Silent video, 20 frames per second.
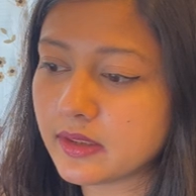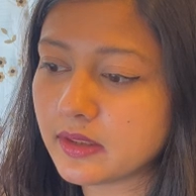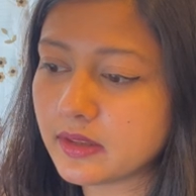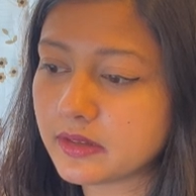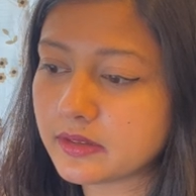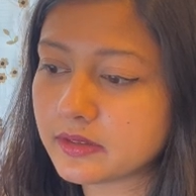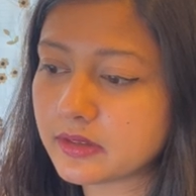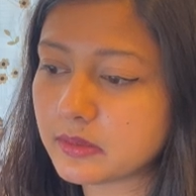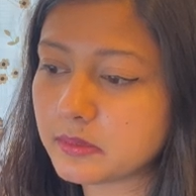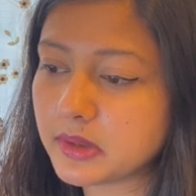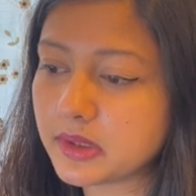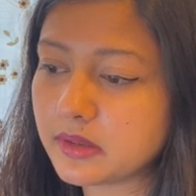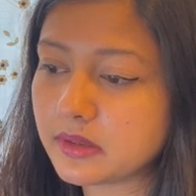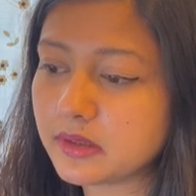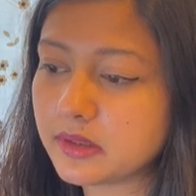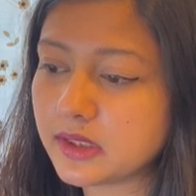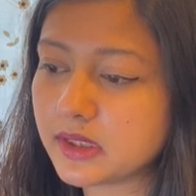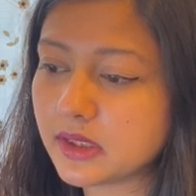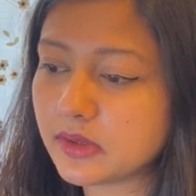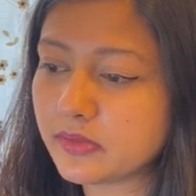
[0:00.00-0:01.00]

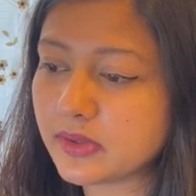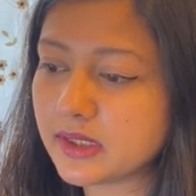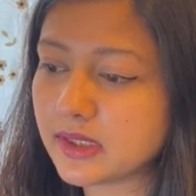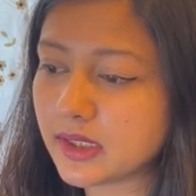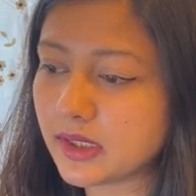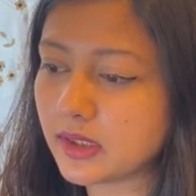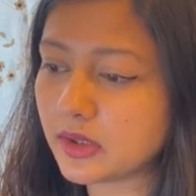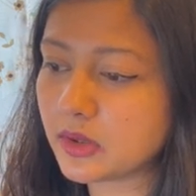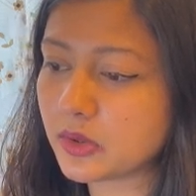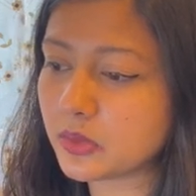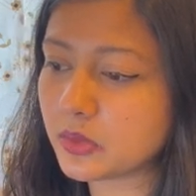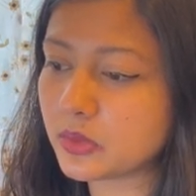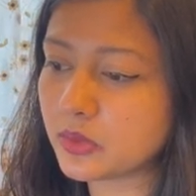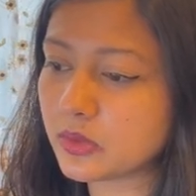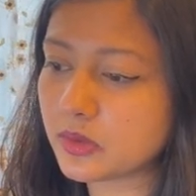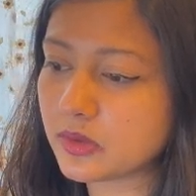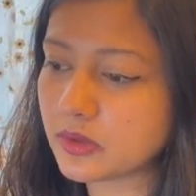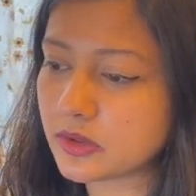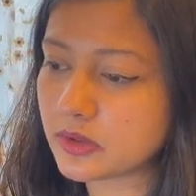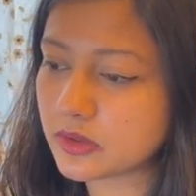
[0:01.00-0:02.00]
Similarly, we can do
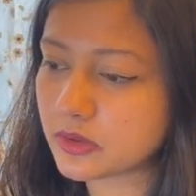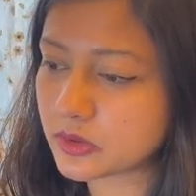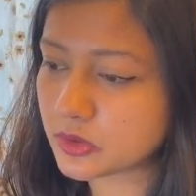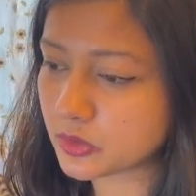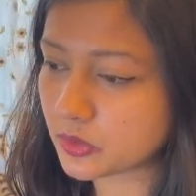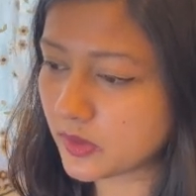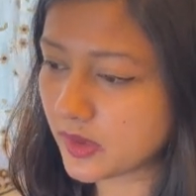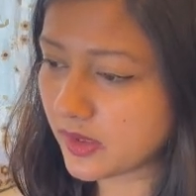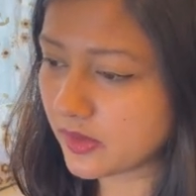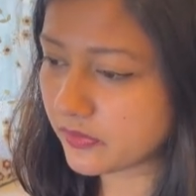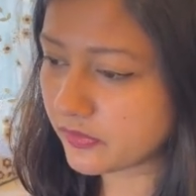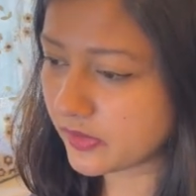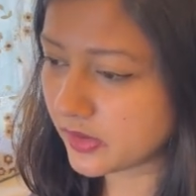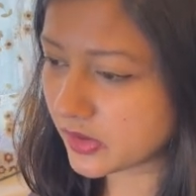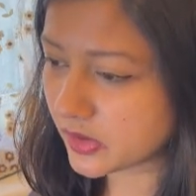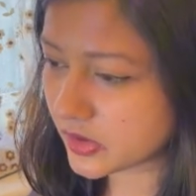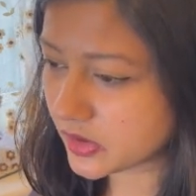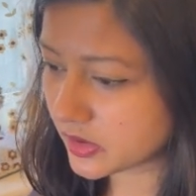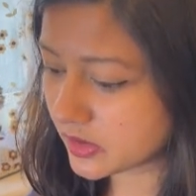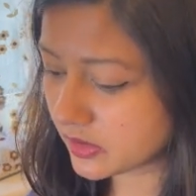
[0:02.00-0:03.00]
square
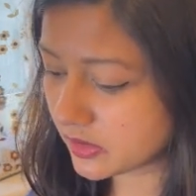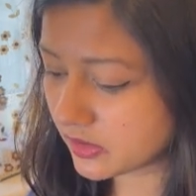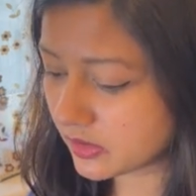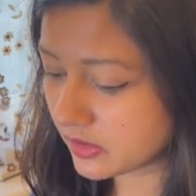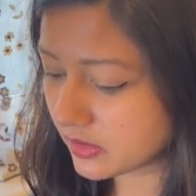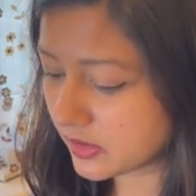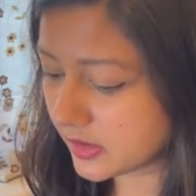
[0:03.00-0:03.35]
function